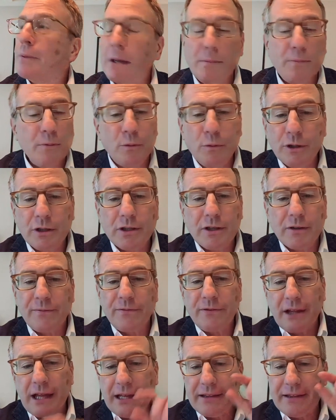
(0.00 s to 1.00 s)
People will
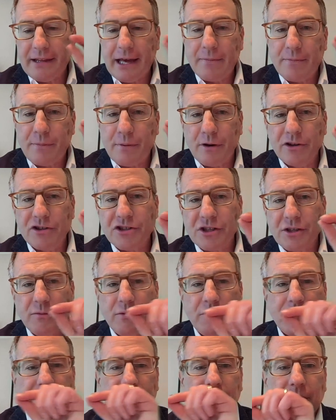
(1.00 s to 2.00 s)
conflate that
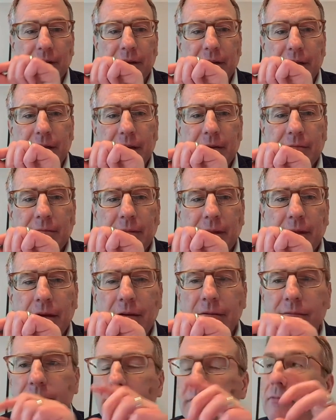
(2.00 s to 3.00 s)
person with the
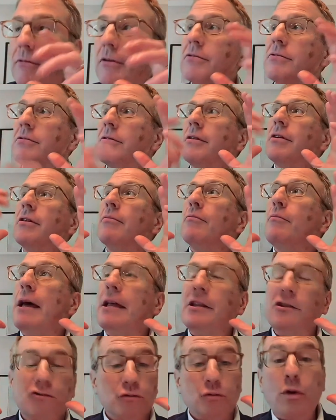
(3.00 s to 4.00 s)
almost,
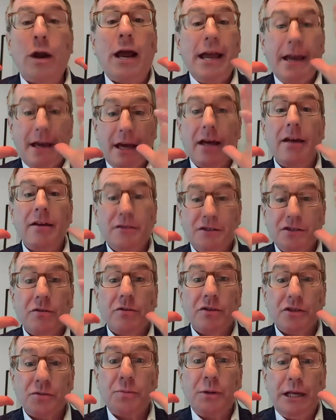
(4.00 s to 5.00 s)
mens rea,
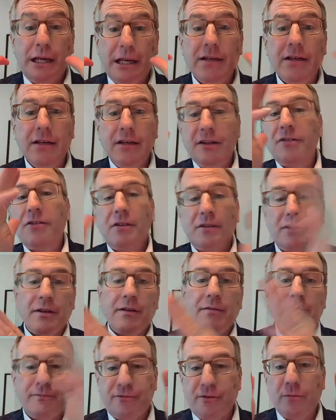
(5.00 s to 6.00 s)
so to speak,
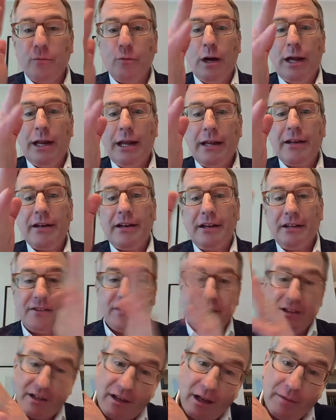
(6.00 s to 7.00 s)
from one entity
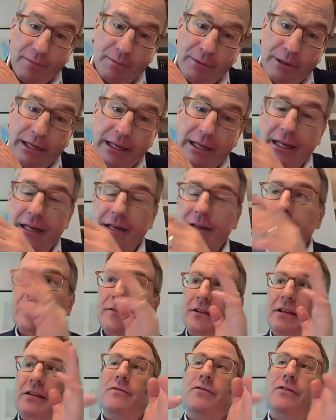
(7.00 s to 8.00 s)
to the company and
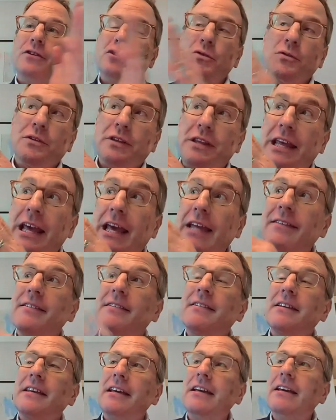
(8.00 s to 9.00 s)
the individual to the
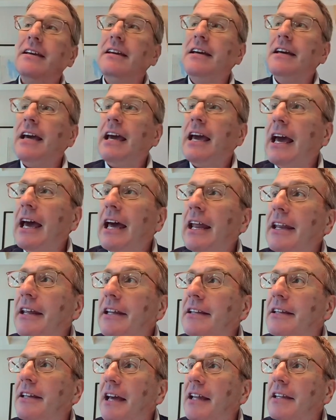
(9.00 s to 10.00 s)
entity, and
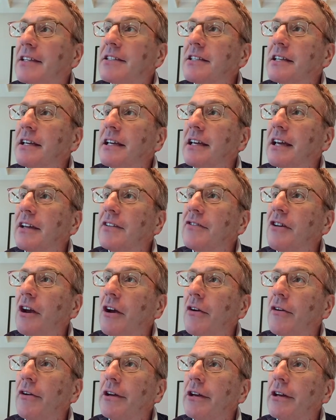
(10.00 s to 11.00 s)
it gets
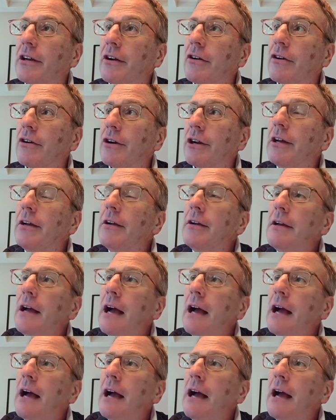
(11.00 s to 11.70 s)
hairy in a hurry.